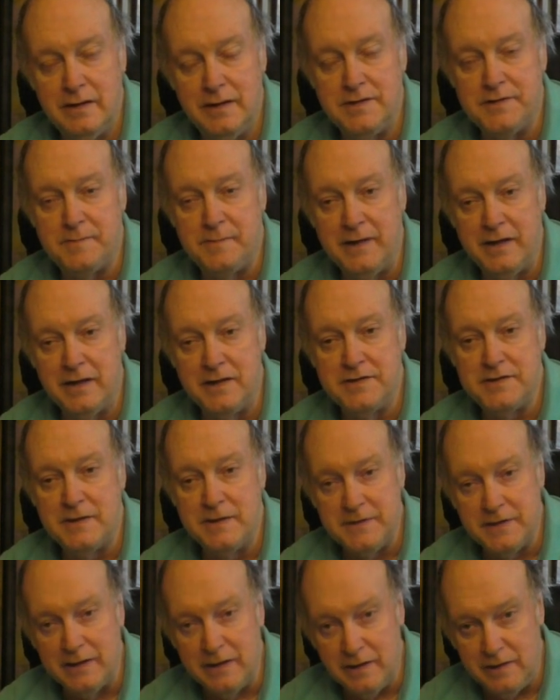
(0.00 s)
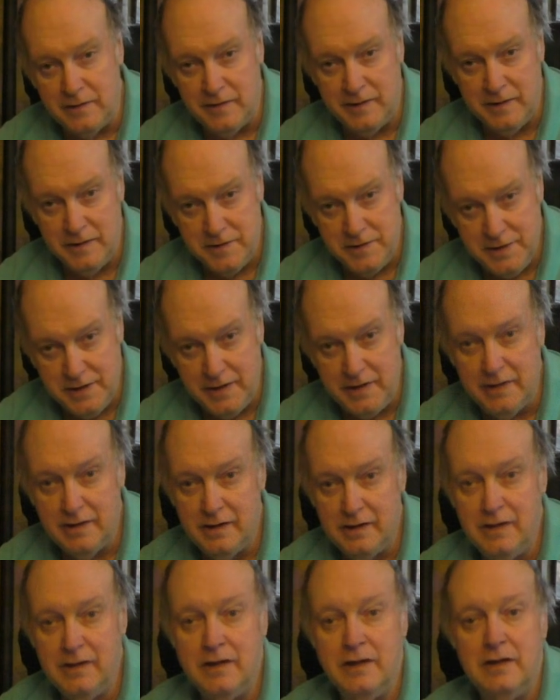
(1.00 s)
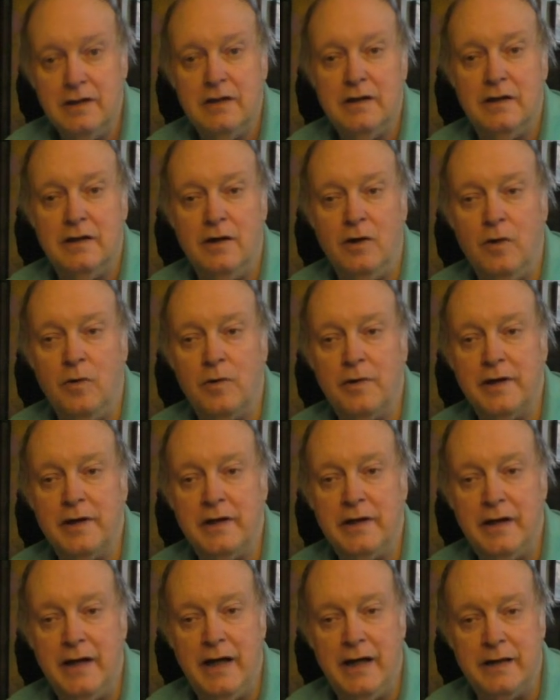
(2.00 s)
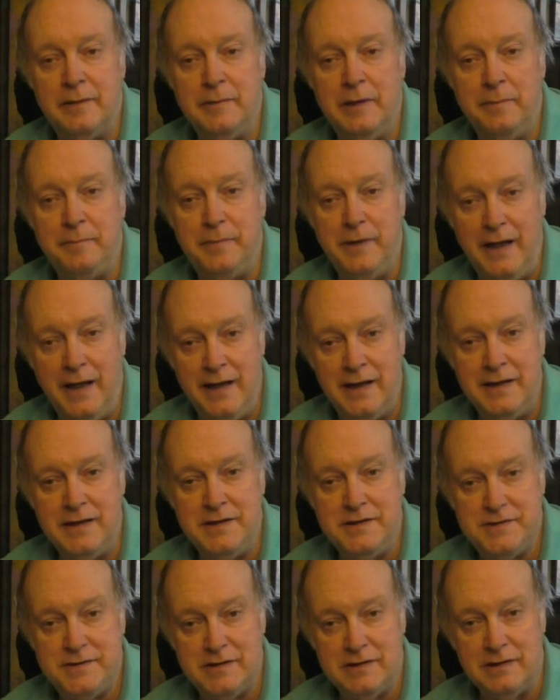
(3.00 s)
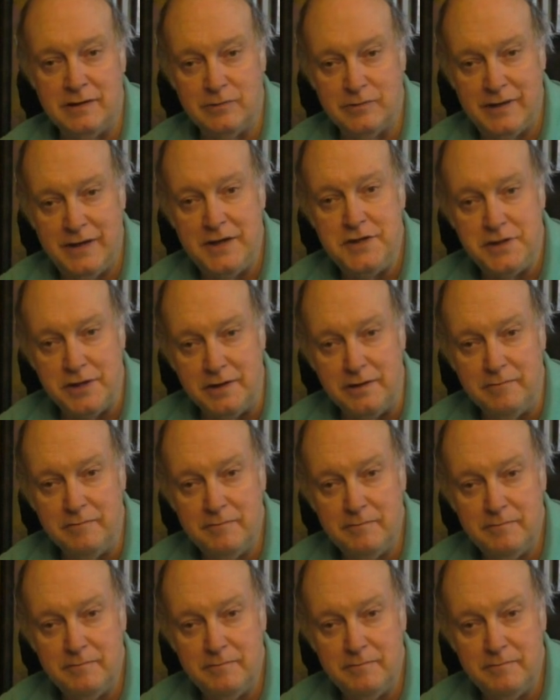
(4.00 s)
Yes, because there's another energy holding the atom up at its location.